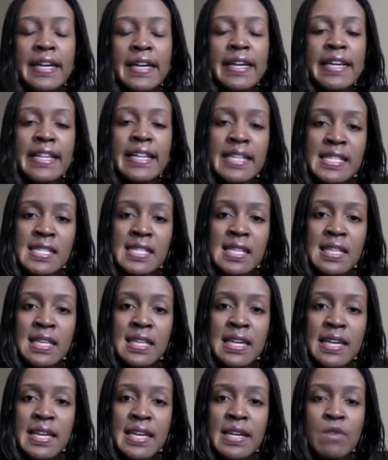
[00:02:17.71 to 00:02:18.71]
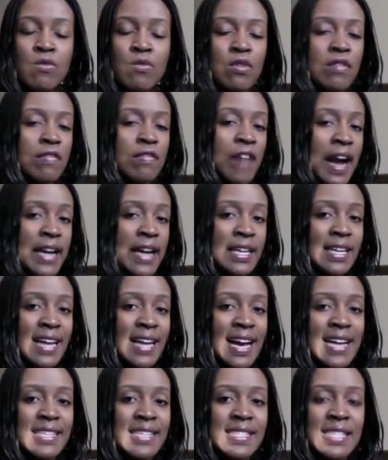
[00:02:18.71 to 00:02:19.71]
easily
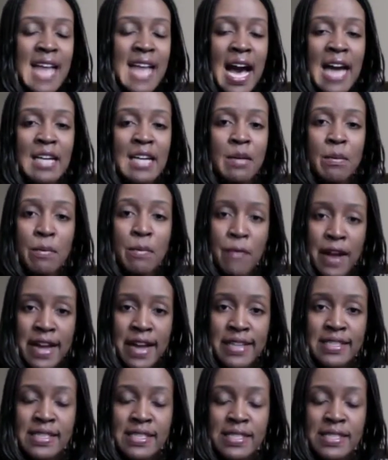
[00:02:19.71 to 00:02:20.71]
revitalize that brand.